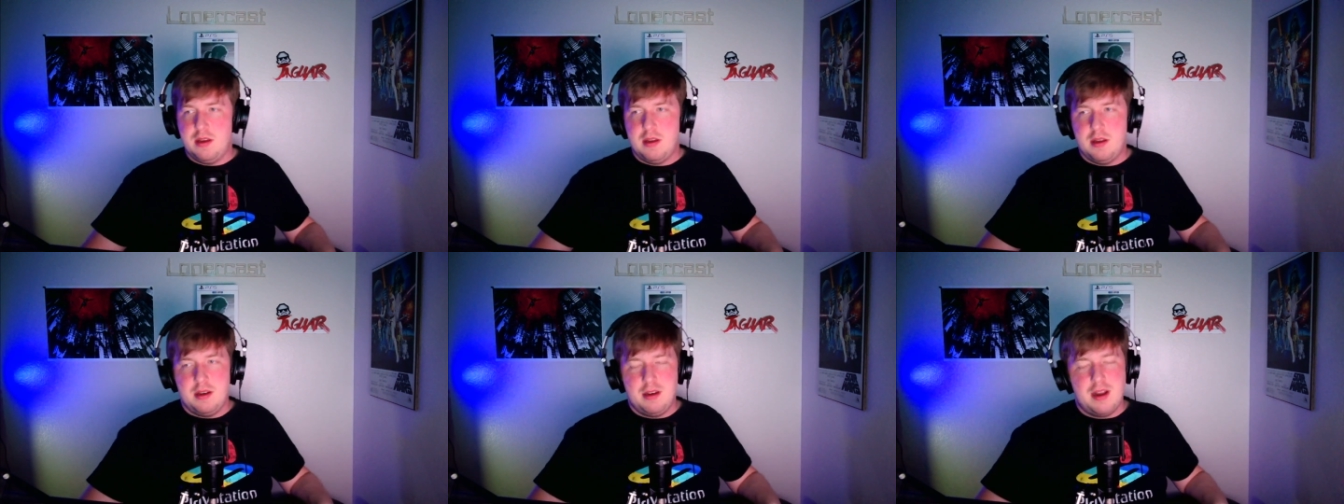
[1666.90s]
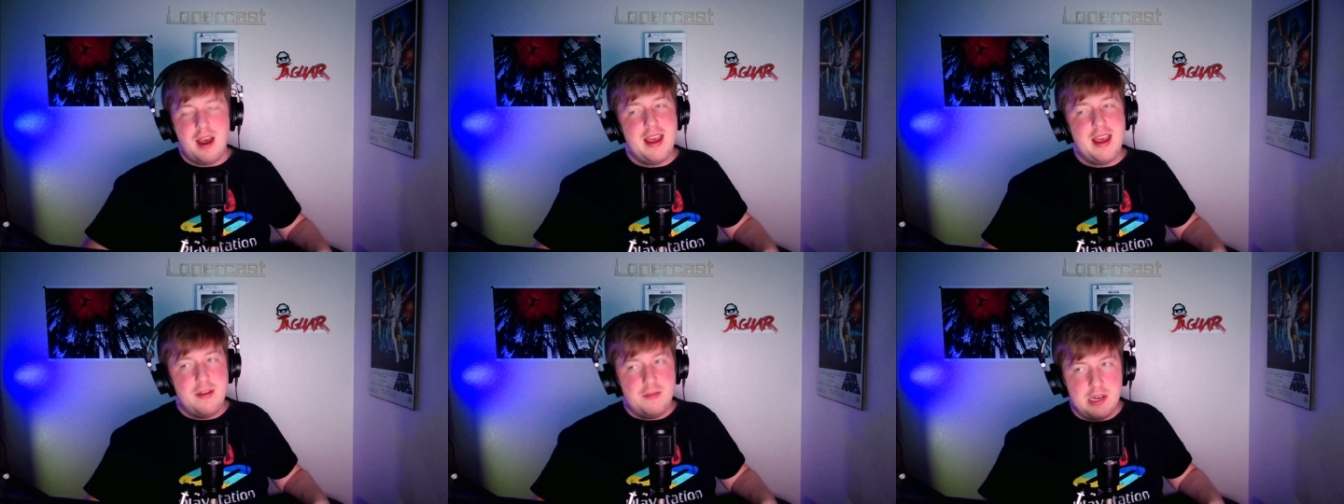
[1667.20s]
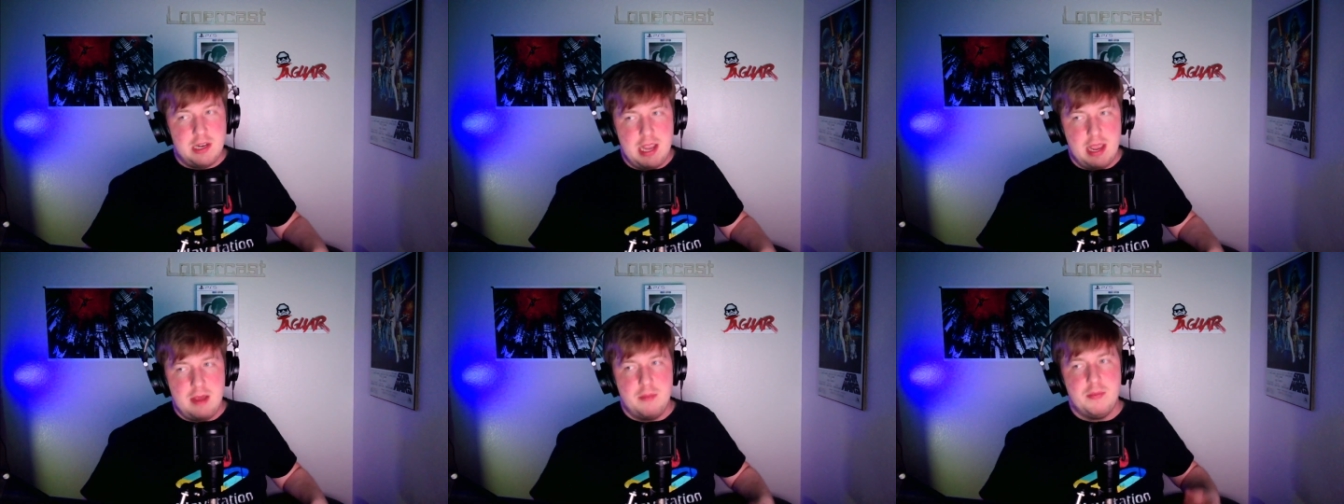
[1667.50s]
Not every
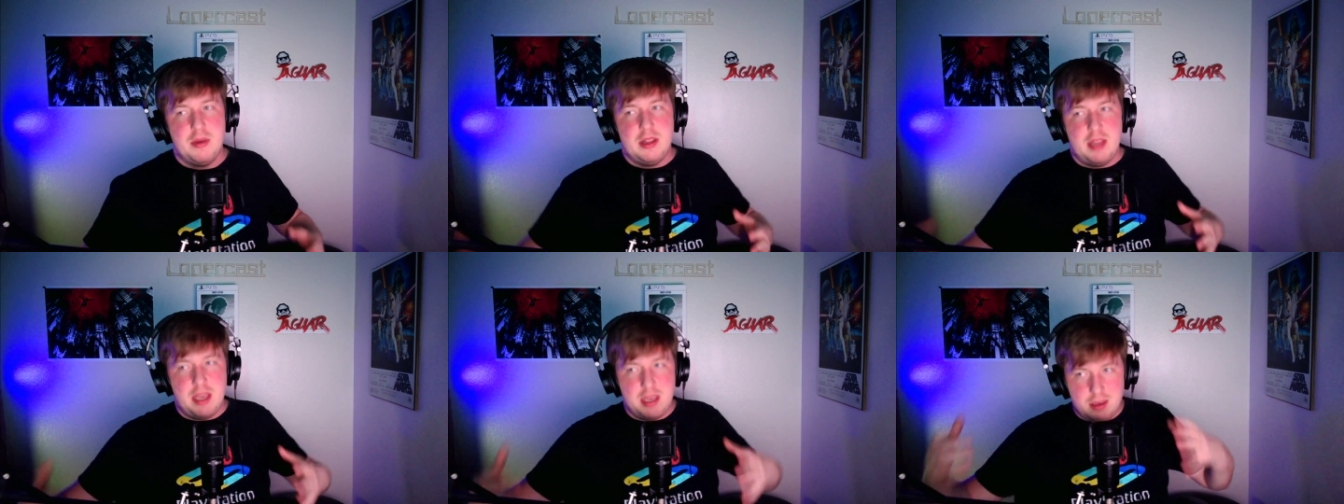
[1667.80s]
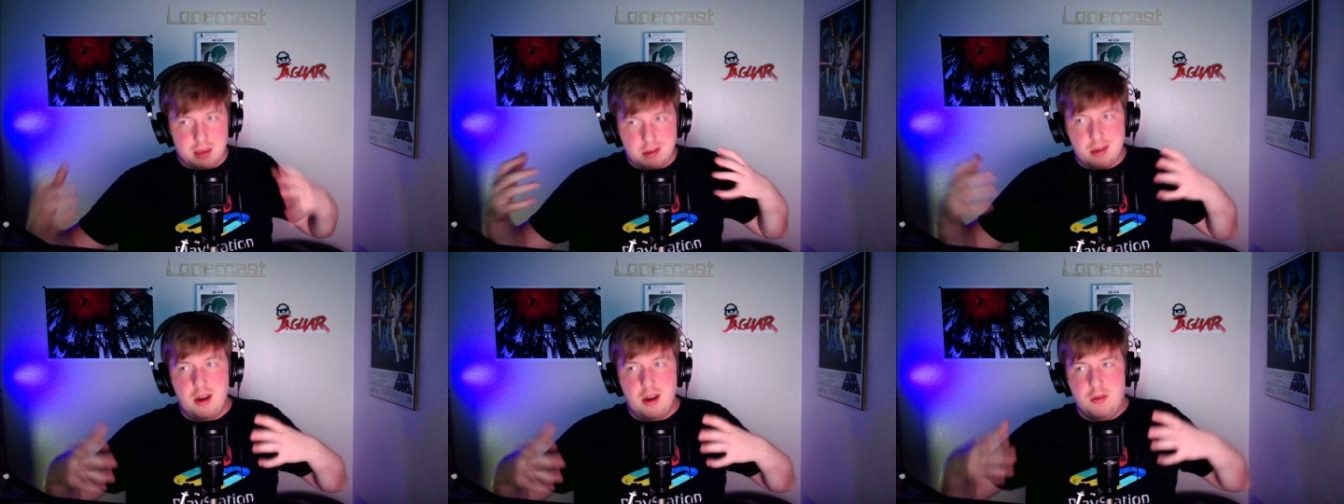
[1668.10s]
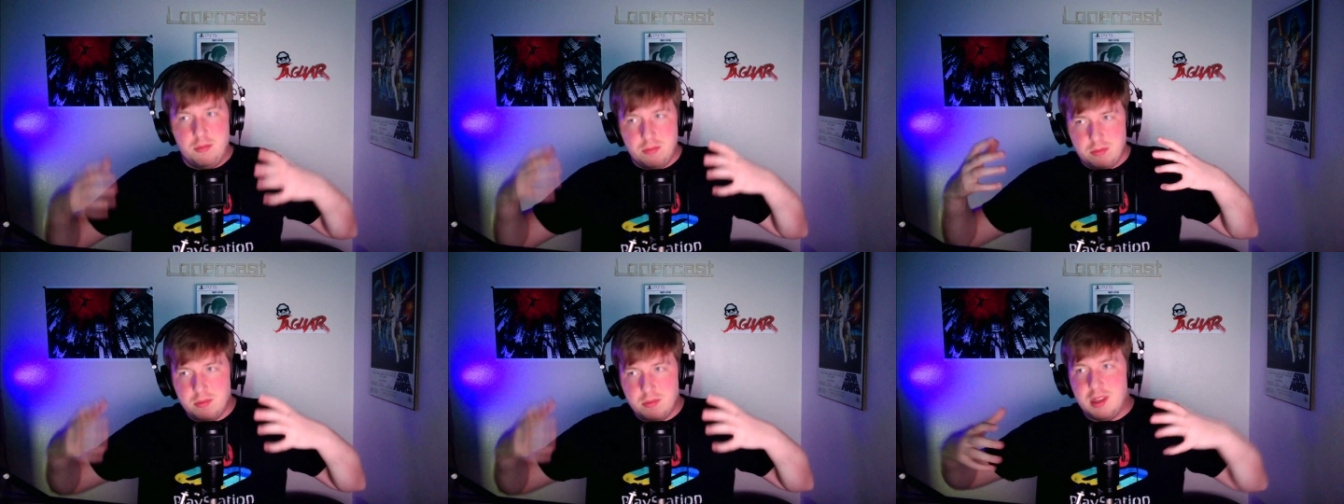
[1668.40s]
game, but like, you know,
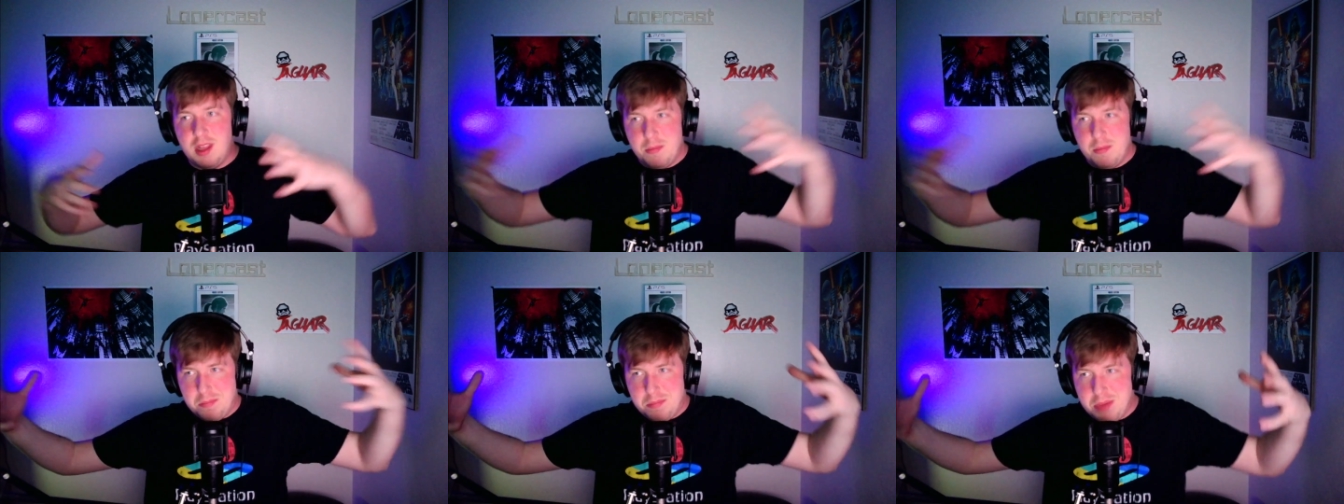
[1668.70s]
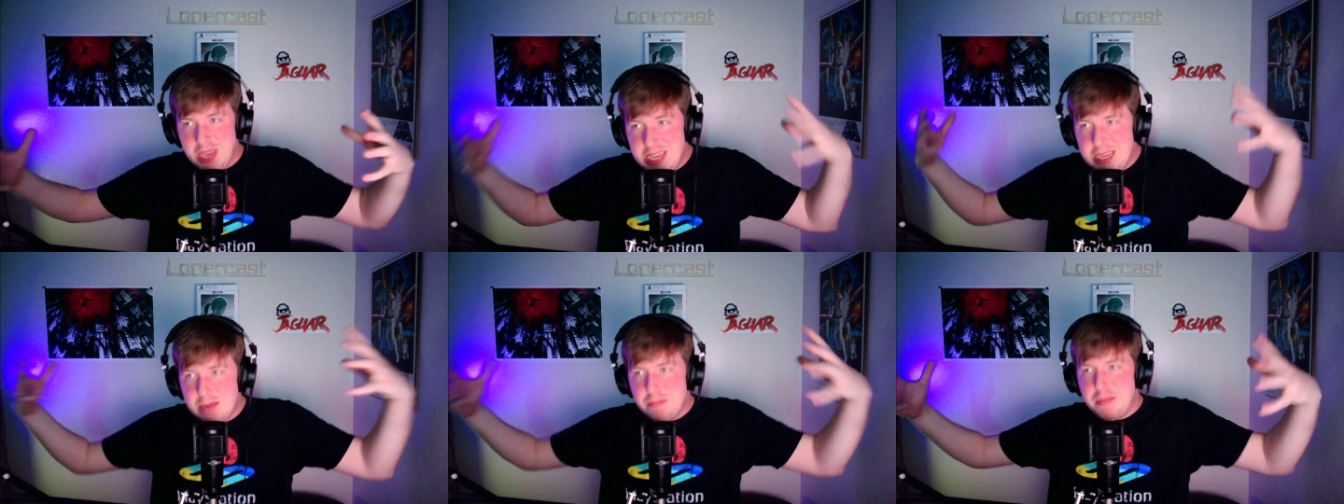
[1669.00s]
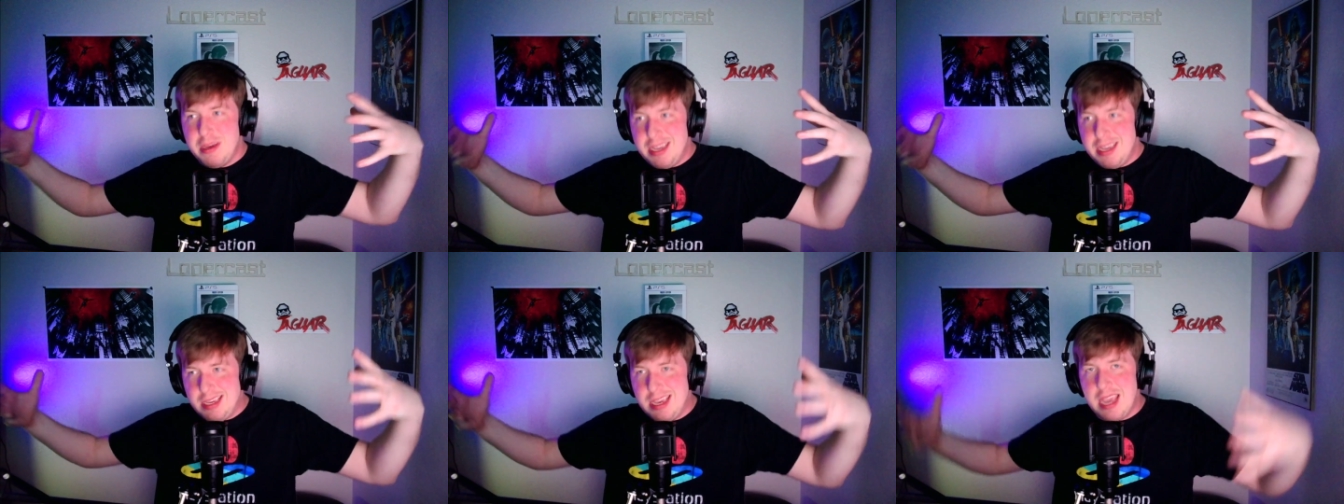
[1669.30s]
the big
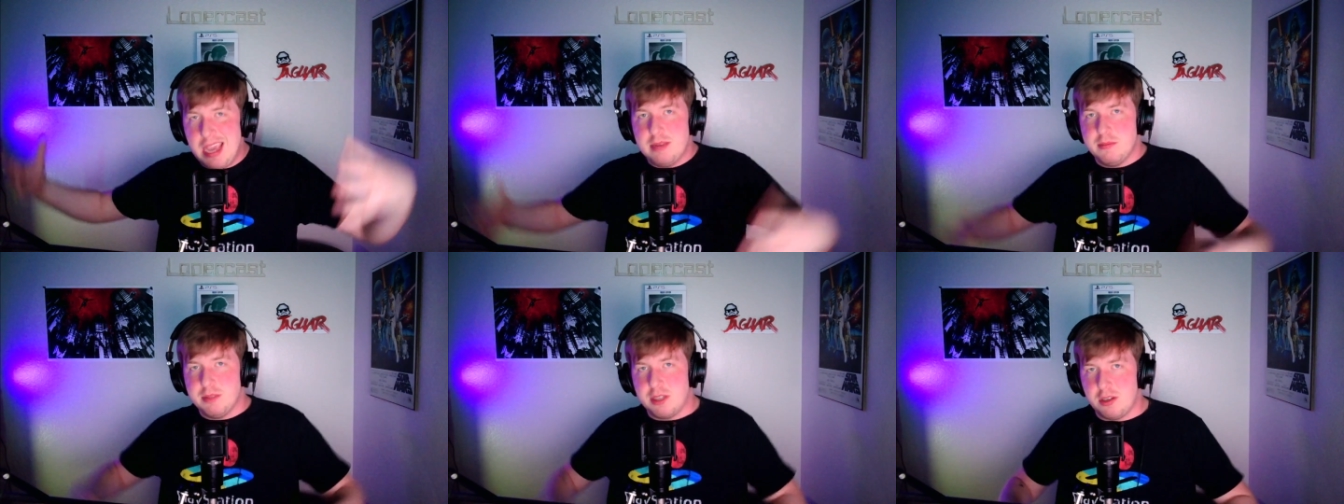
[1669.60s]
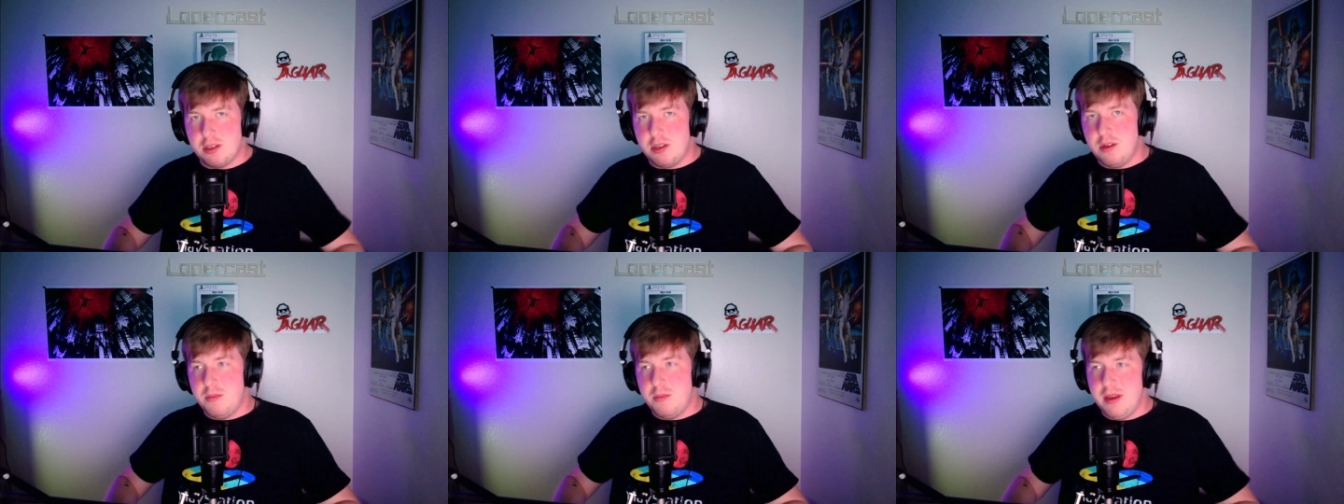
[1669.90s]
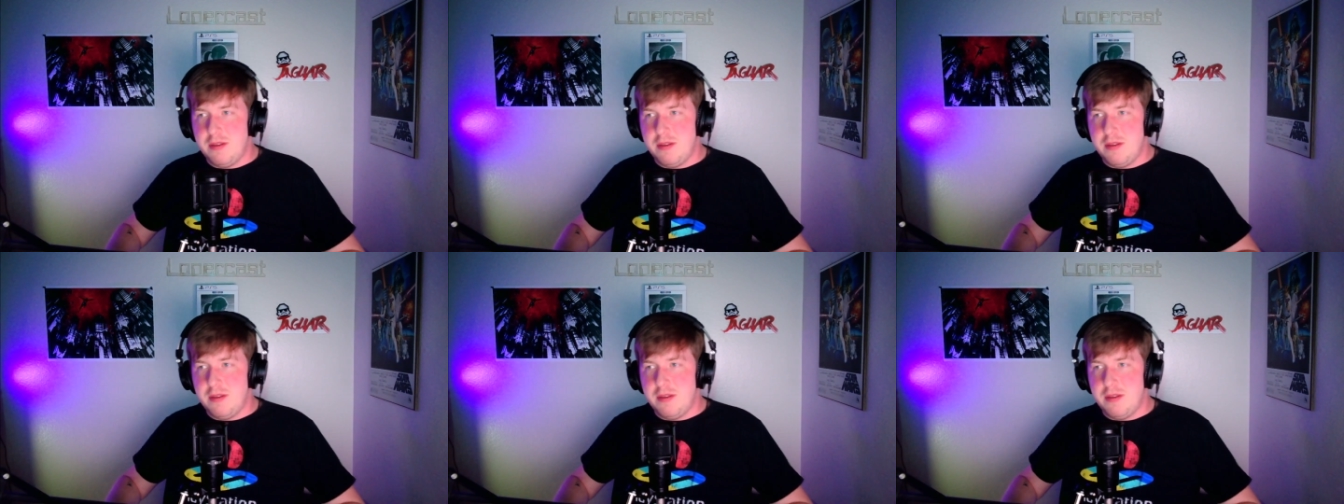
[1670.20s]
big games are too